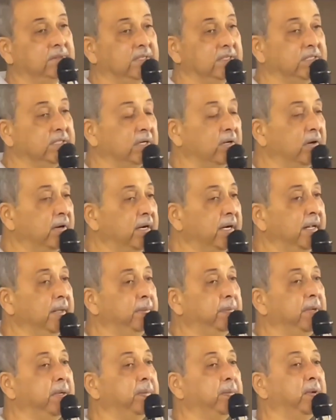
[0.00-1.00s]

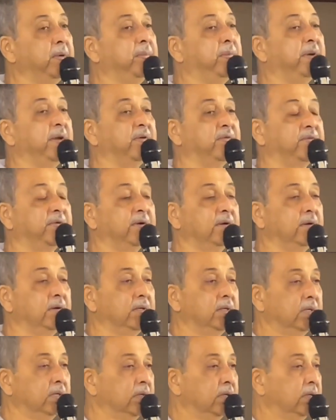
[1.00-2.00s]
generally people prefer
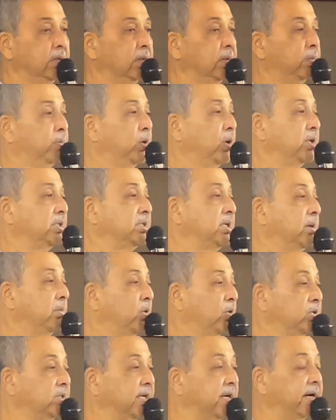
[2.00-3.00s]
potassium
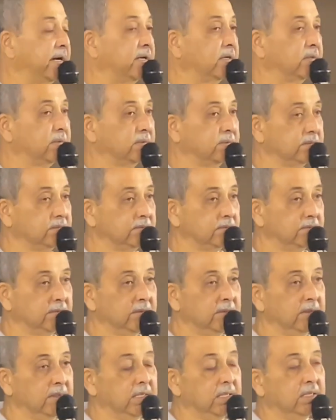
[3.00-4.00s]
oxalate.
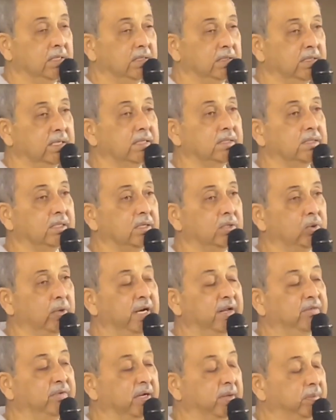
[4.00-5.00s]
There's a
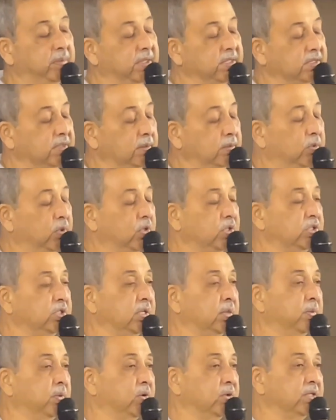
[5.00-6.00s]
25%
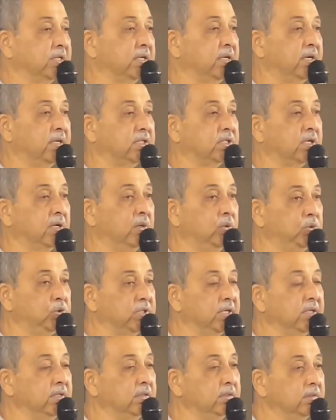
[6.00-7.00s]
potassium oxalate
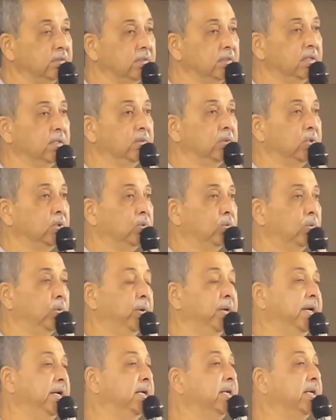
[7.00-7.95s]
solution. We